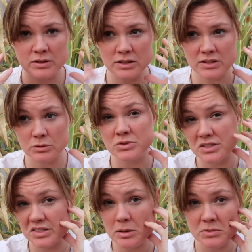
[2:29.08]
it was
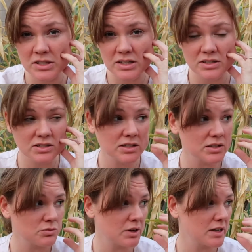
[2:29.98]
the same size as it
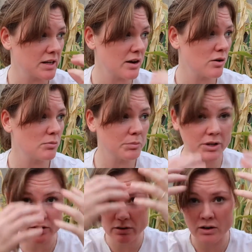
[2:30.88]
is right now,
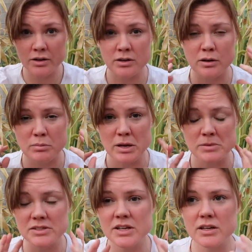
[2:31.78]
but on a
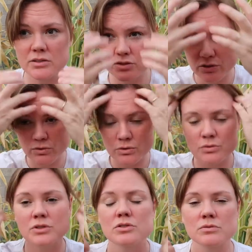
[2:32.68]
baby's head. So it
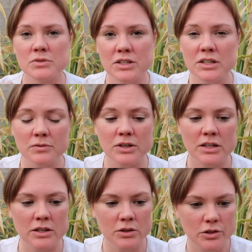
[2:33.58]
was
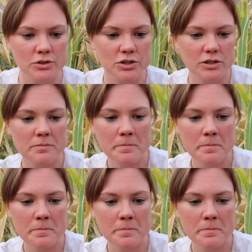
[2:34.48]
significantly larger.